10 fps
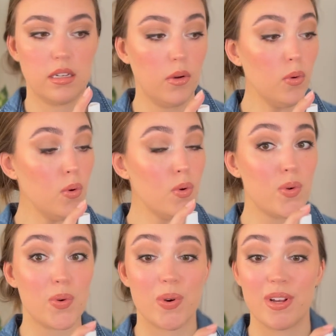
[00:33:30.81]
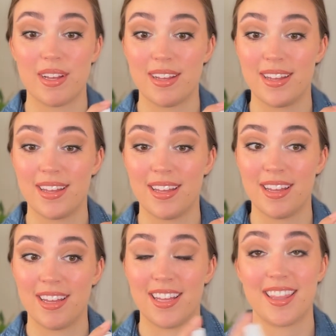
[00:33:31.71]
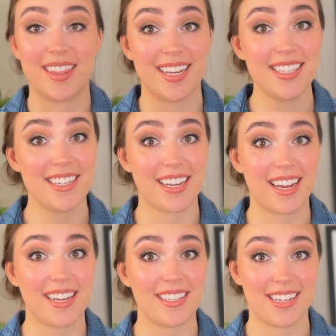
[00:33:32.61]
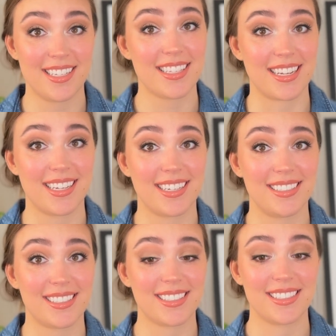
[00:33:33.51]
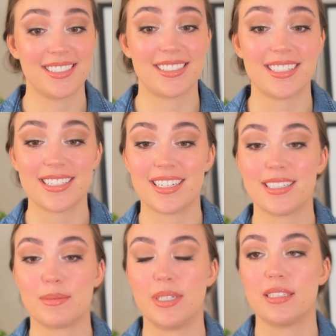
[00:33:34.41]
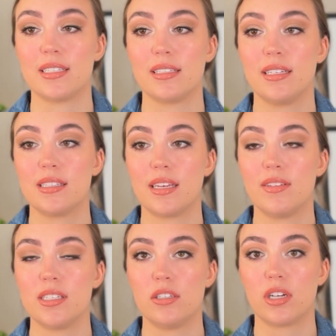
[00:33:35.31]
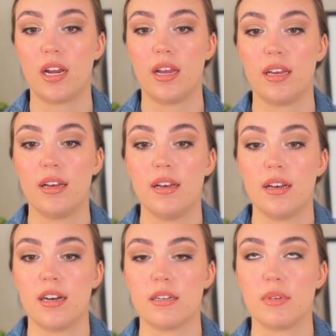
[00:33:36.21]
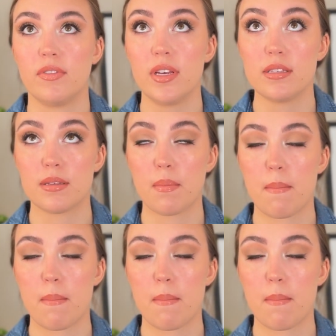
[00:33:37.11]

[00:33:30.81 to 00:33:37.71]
Ooh, that's nice. That's a nice mist. Let's give this a try on my face.